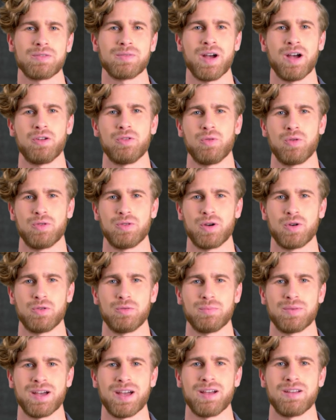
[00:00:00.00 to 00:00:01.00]
module goes
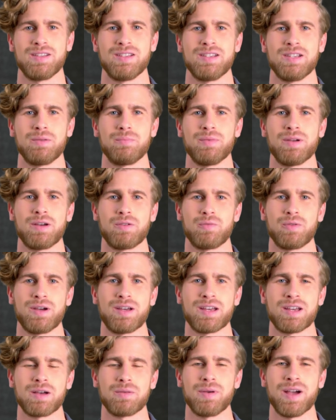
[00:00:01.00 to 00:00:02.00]
beyond simply
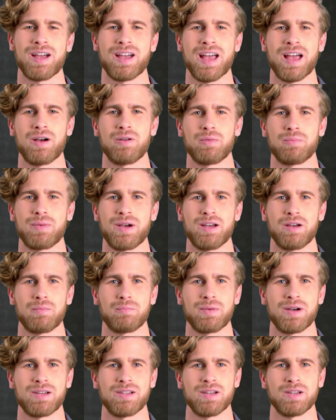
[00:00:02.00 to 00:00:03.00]
reading about how to make a
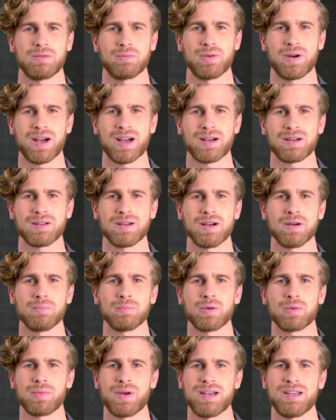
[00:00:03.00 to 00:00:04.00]
business plan,
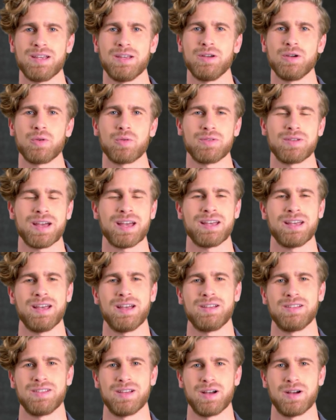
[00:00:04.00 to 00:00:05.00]
providing you with a
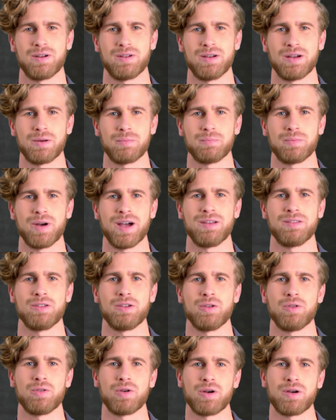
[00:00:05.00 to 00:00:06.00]
hands-on,
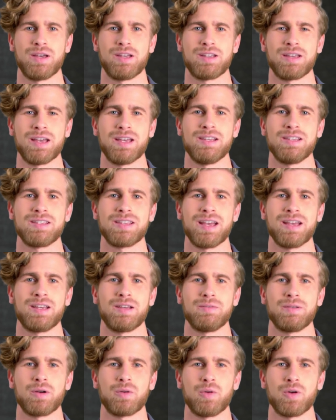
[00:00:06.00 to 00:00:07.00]
practical learning case
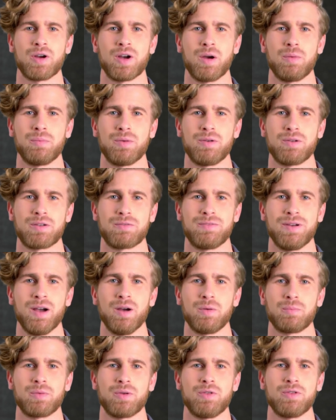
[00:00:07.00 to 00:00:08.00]
study that will help you
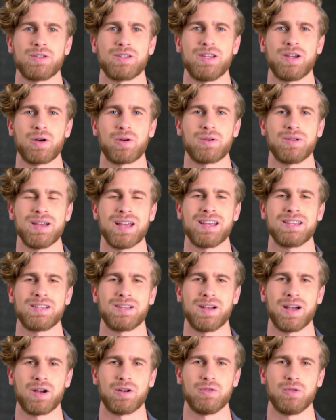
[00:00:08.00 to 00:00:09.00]
develop your skills as
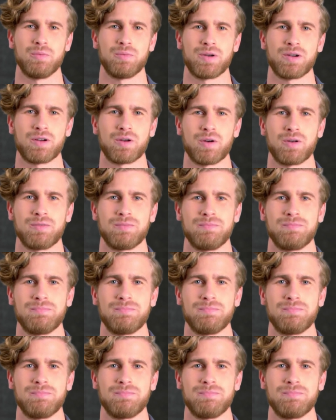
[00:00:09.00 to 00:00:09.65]
an entrepreneur.